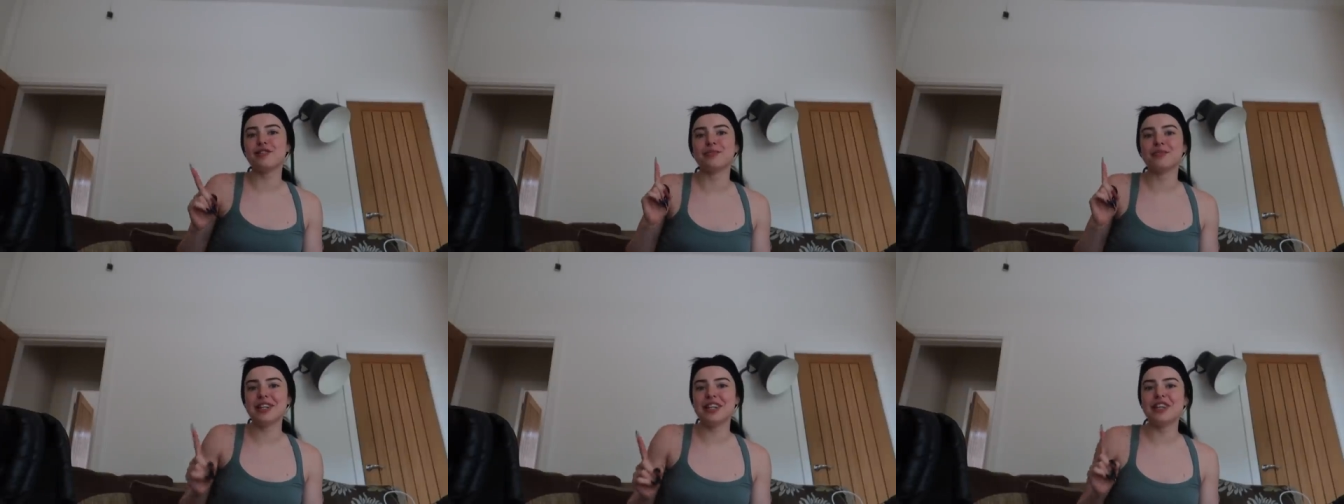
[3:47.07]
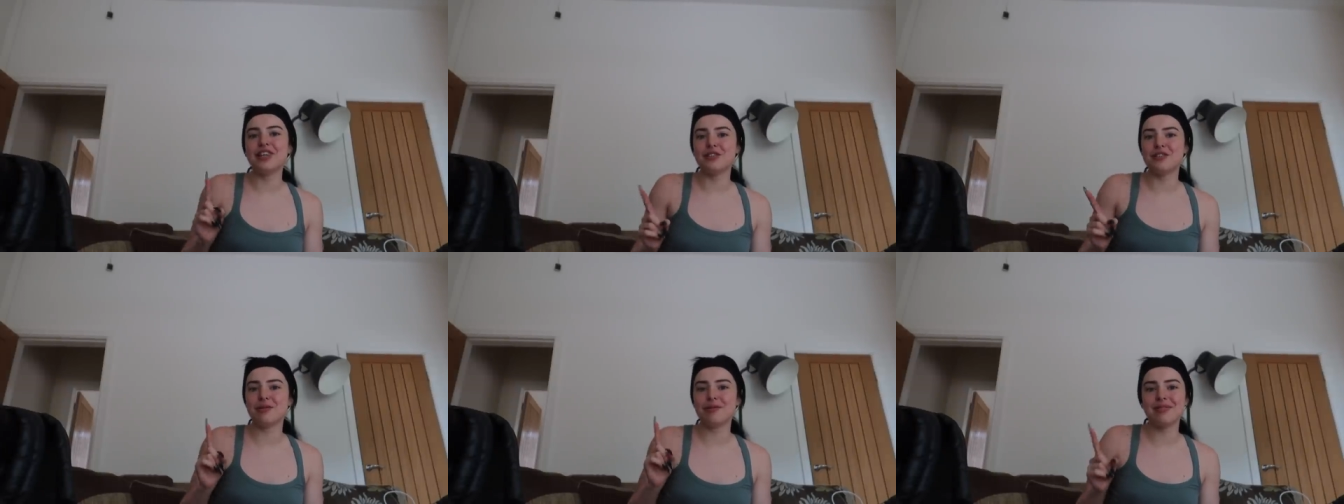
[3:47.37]

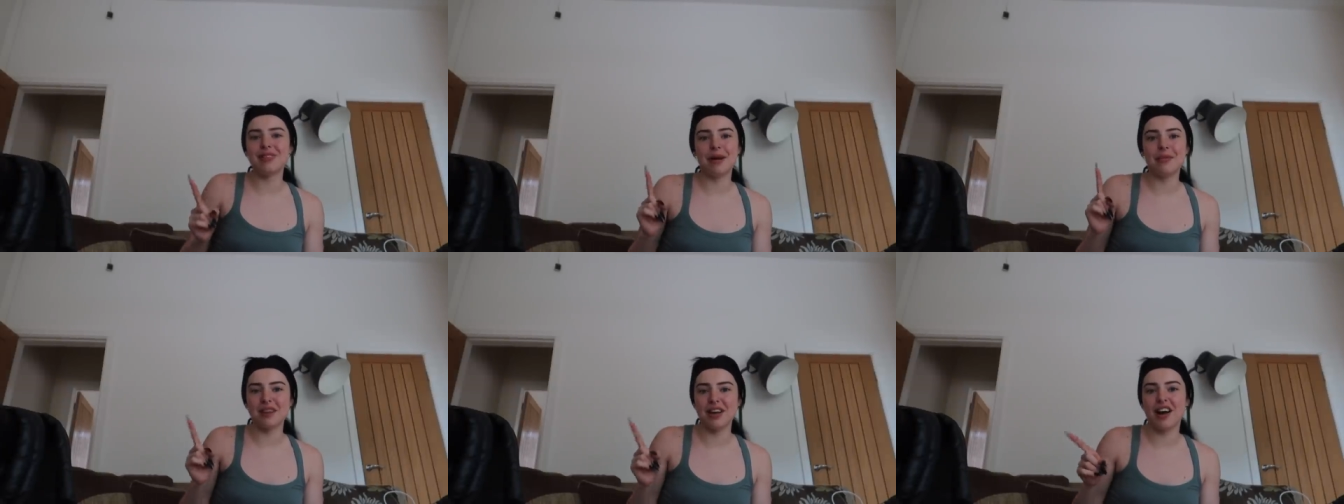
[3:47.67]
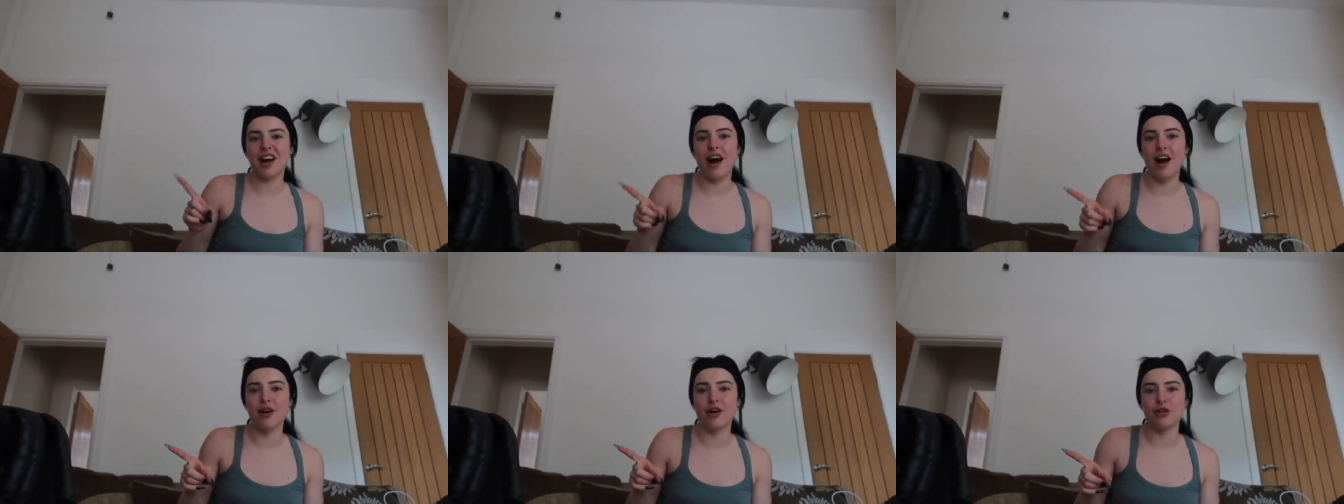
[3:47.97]
something that sometimes I
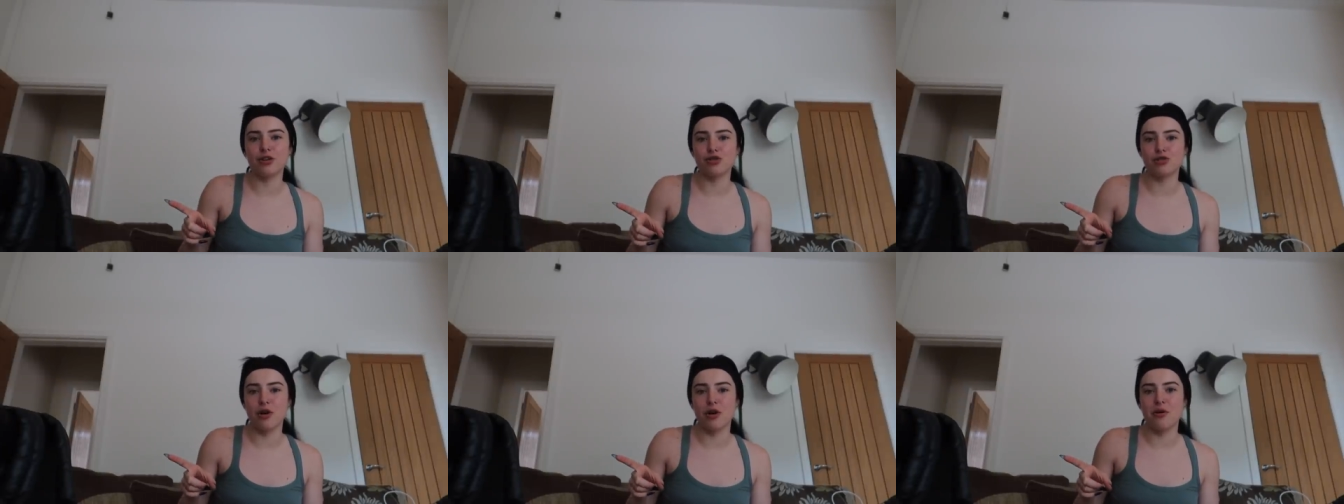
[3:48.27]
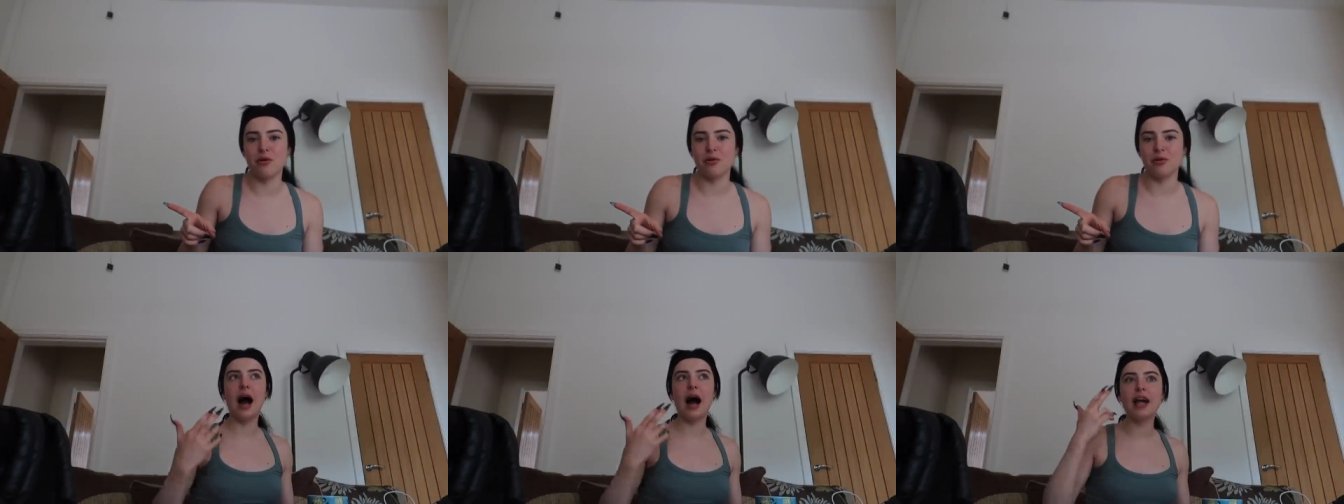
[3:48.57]
can't
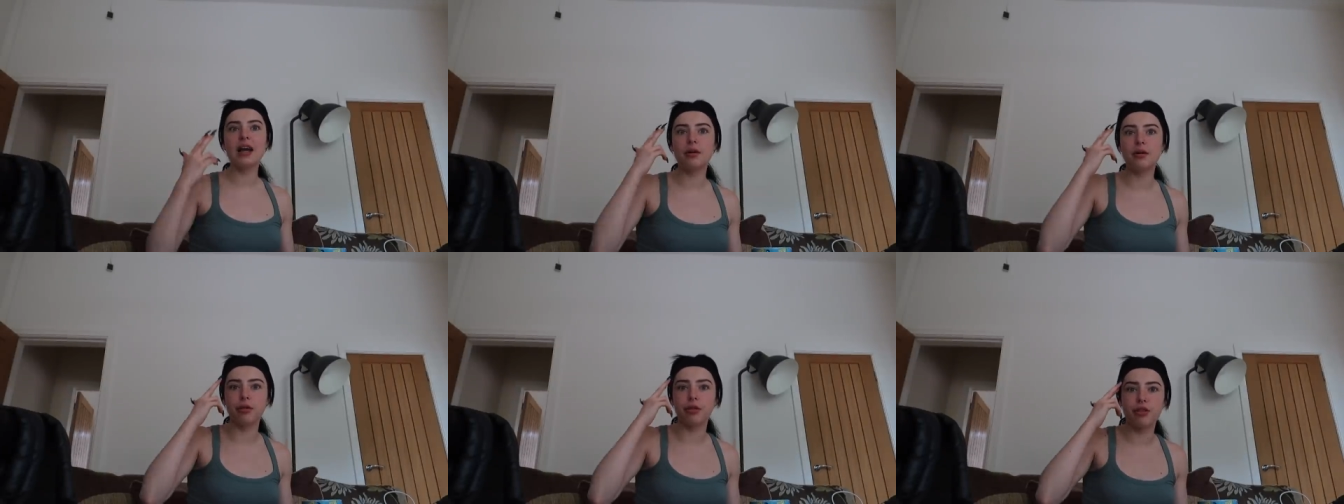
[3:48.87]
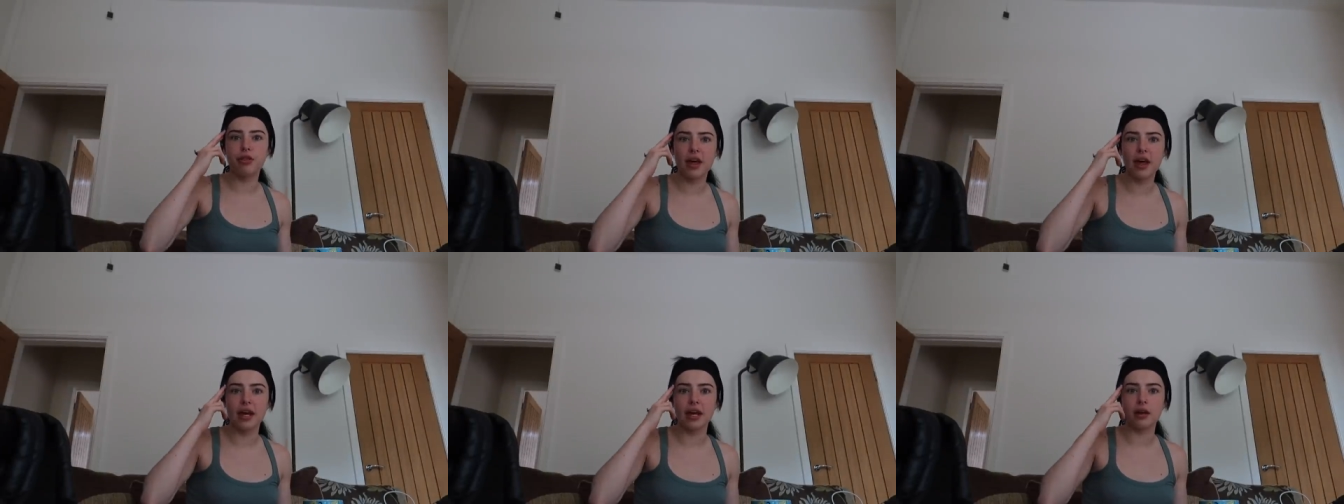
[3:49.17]
control. I can
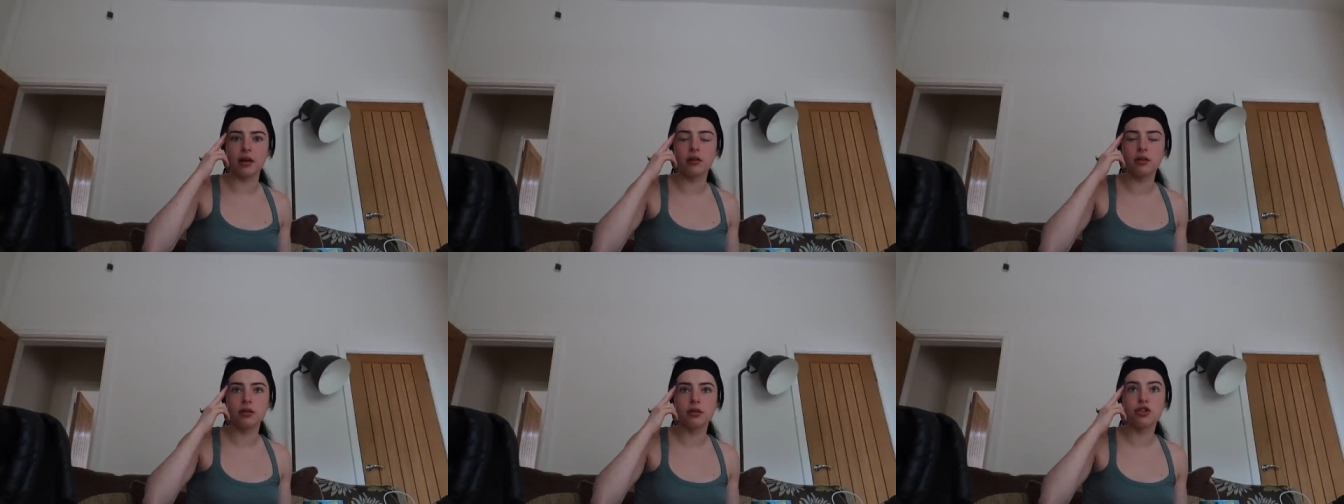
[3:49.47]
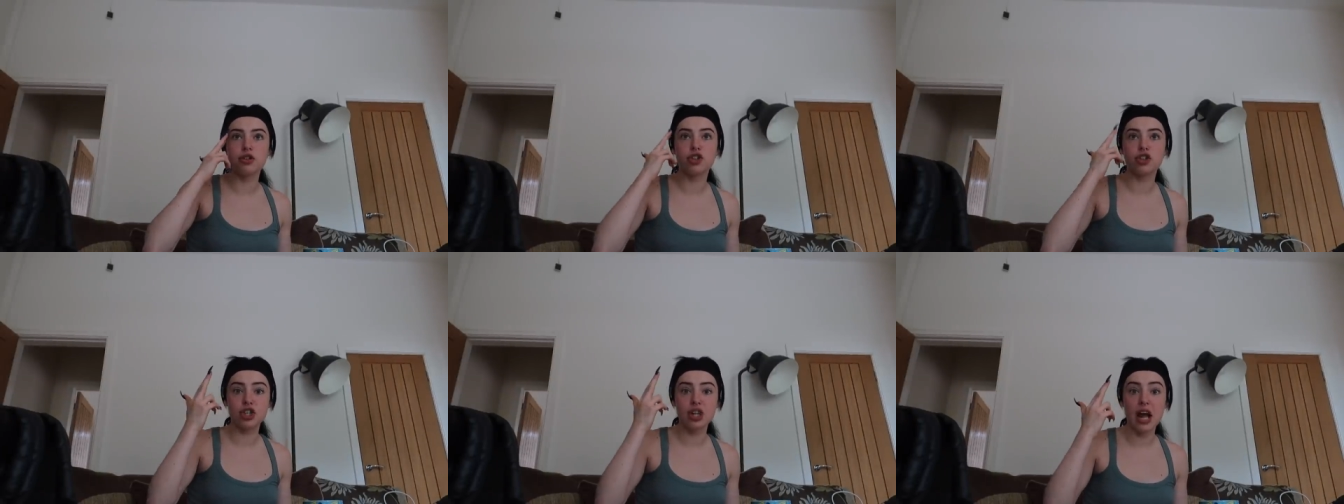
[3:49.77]
think,
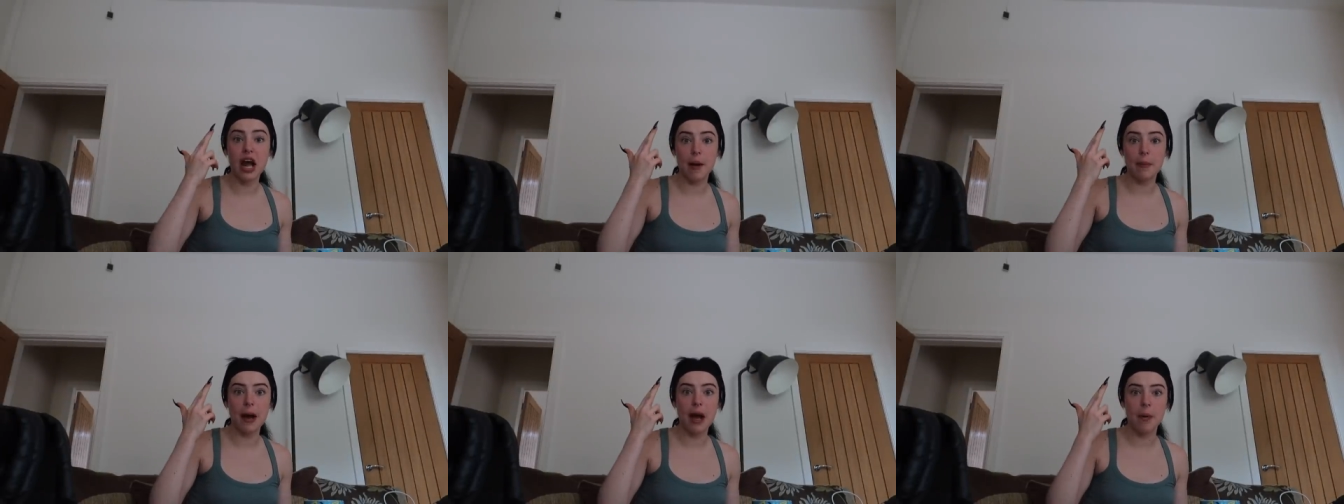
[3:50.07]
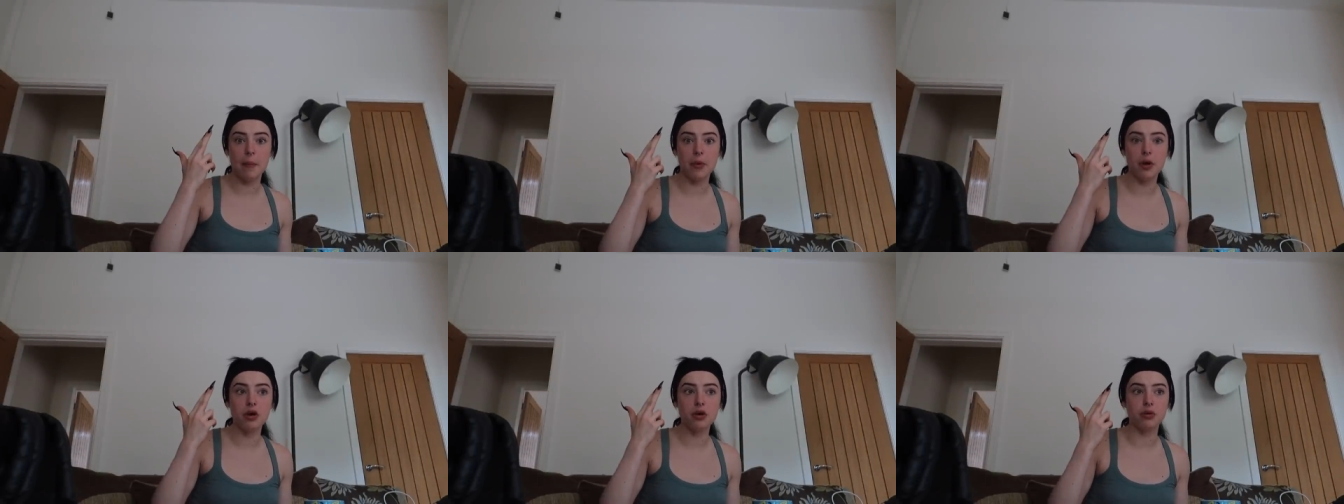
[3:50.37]
shit, I
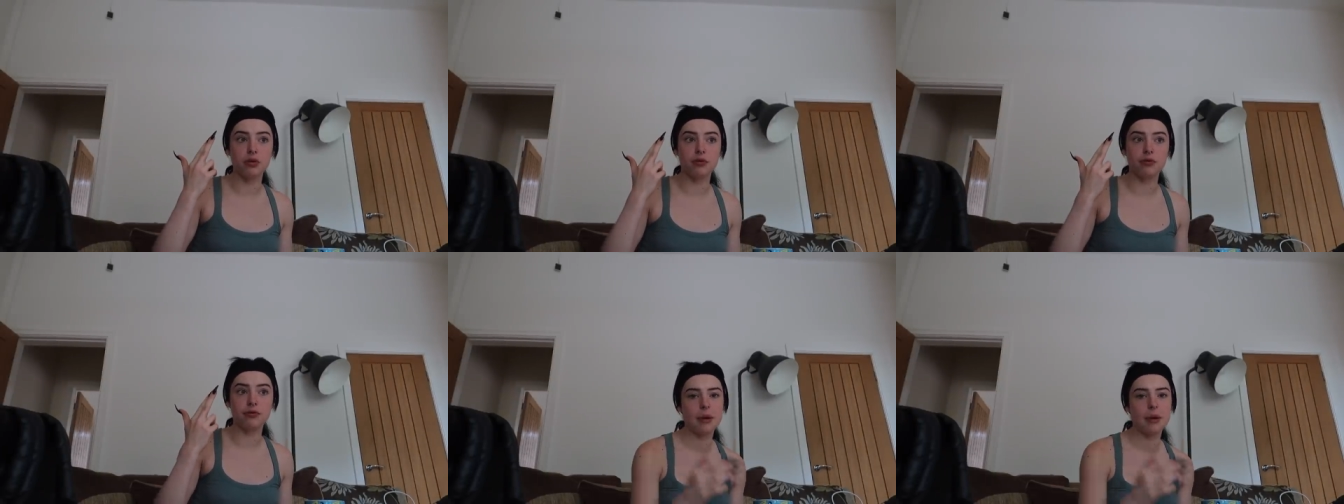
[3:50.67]
better move.